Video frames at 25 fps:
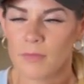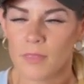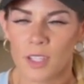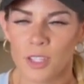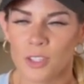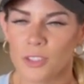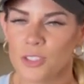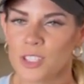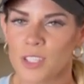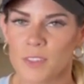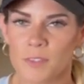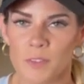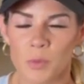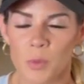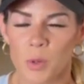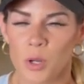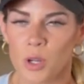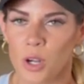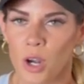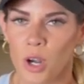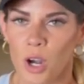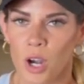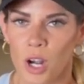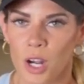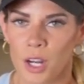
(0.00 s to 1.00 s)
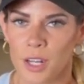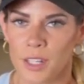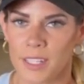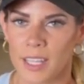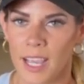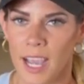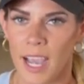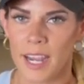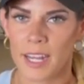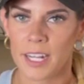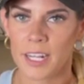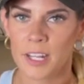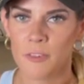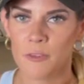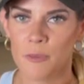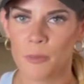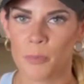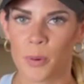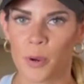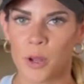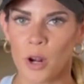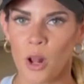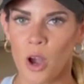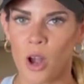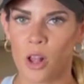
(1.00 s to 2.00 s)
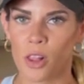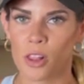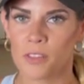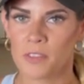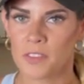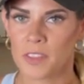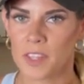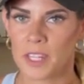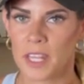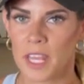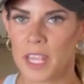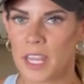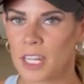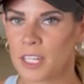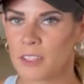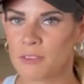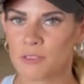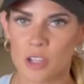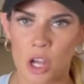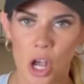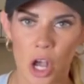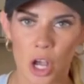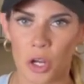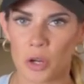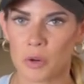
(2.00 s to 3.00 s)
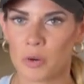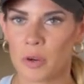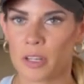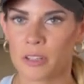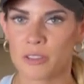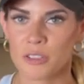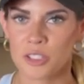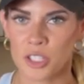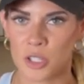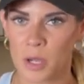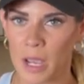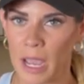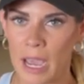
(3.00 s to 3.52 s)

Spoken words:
you just have to work hard, kind of put all of the negative talk around you